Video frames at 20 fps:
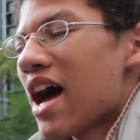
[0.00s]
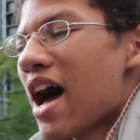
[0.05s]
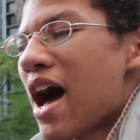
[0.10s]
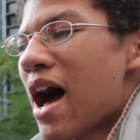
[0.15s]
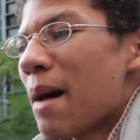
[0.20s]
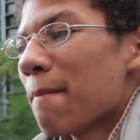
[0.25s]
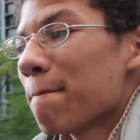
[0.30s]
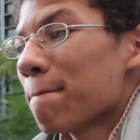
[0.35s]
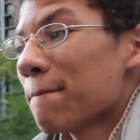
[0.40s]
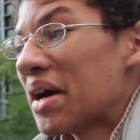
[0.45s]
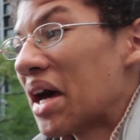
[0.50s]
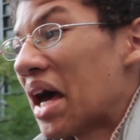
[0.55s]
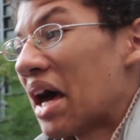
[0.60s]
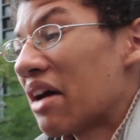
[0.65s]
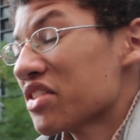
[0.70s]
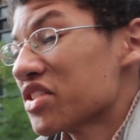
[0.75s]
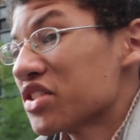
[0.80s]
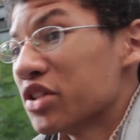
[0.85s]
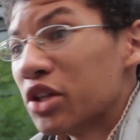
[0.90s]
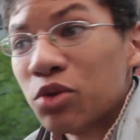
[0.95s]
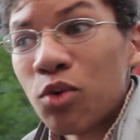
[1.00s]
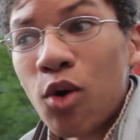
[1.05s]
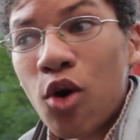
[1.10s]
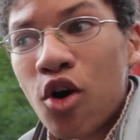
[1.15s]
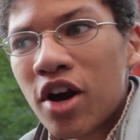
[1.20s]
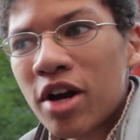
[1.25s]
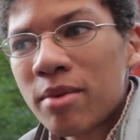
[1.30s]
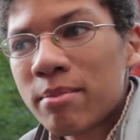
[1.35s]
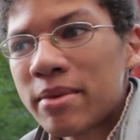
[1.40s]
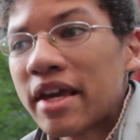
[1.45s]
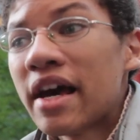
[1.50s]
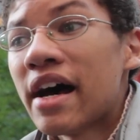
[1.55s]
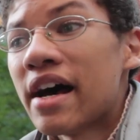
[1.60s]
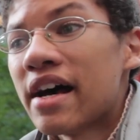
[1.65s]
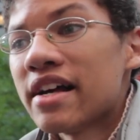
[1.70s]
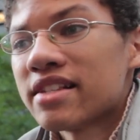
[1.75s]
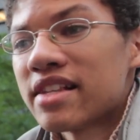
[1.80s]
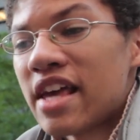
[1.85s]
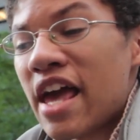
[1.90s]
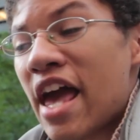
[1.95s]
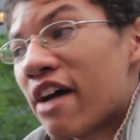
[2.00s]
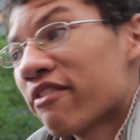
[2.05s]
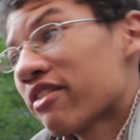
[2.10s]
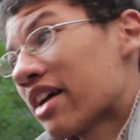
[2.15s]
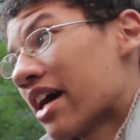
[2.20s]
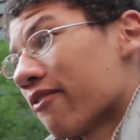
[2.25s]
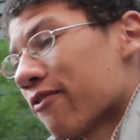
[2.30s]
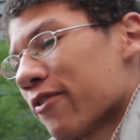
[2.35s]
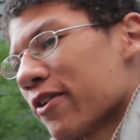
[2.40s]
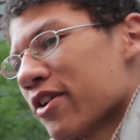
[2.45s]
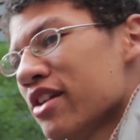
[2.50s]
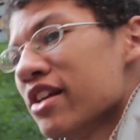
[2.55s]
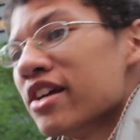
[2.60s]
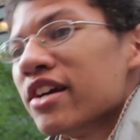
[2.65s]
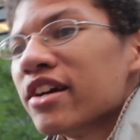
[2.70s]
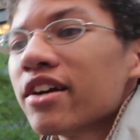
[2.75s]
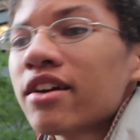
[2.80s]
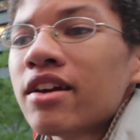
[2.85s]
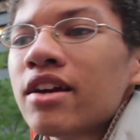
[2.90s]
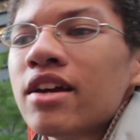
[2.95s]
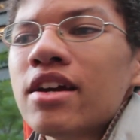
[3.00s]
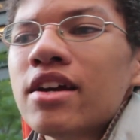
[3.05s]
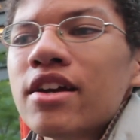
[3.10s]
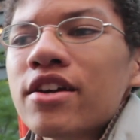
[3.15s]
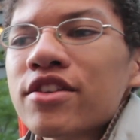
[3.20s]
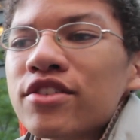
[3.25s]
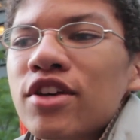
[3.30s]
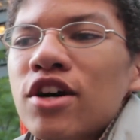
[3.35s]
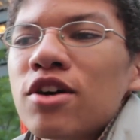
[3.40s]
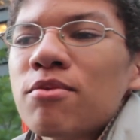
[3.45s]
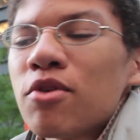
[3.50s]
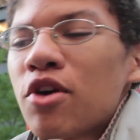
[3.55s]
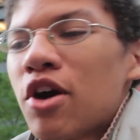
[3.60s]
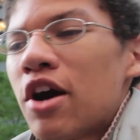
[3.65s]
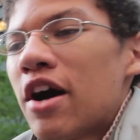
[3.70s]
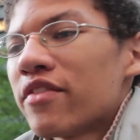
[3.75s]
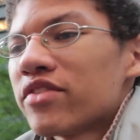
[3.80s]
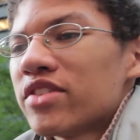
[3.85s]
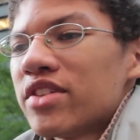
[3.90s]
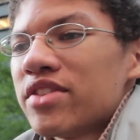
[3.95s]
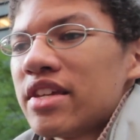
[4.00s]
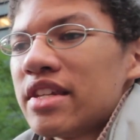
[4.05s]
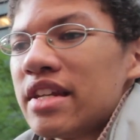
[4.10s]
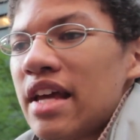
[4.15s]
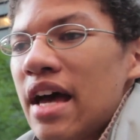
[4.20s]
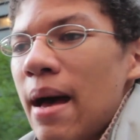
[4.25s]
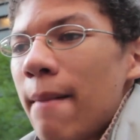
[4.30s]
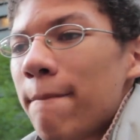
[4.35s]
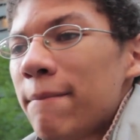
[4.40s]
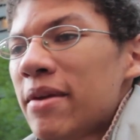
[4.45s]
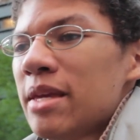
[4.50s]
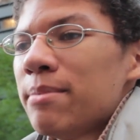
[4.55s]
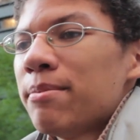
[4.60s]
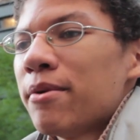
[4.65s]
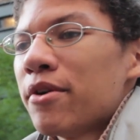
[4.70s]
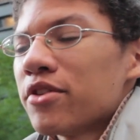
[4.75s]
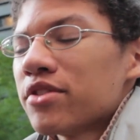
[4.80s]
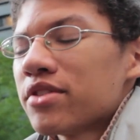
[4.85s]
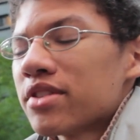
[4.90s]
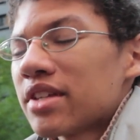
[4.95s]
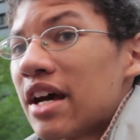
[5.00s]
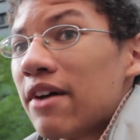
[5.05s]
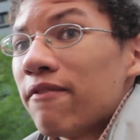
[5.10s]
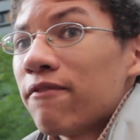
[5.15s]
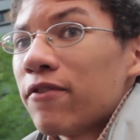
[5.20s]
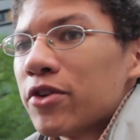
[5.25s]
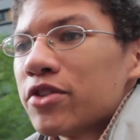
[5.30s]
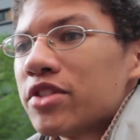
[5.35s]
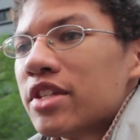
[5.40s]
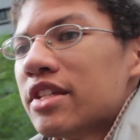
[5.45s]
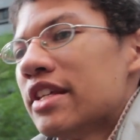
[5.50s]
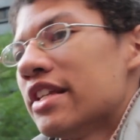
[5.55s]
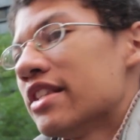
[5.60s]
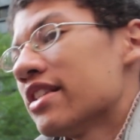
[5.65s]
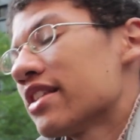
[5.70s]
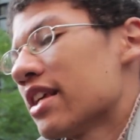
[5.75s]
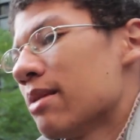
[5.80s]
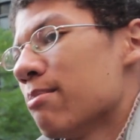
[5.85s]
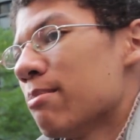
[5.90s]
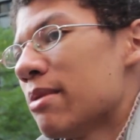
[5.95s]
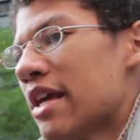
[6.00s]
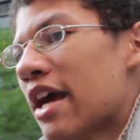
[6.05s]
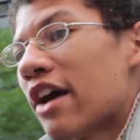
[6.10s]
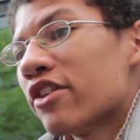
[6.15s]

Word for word: Um, but I was still warm because they have comfort here. So more often than not, people's comforts and needs can be